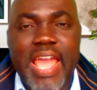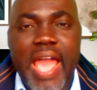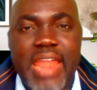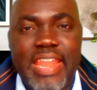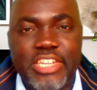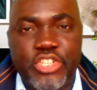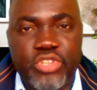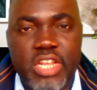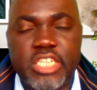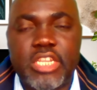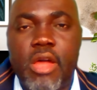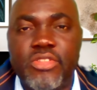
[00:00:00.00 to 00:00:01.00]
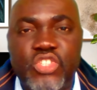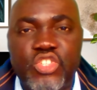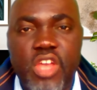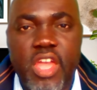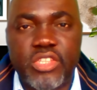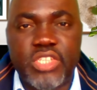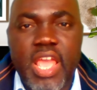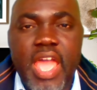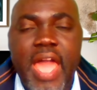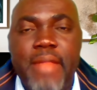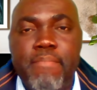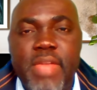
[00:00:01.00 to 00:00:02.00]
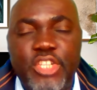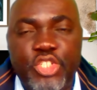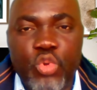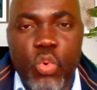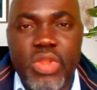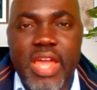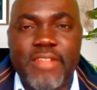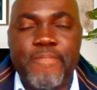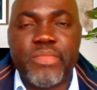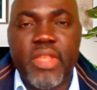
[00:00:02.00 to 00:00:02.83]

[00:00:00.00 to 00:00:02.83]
and address concerns and make sure that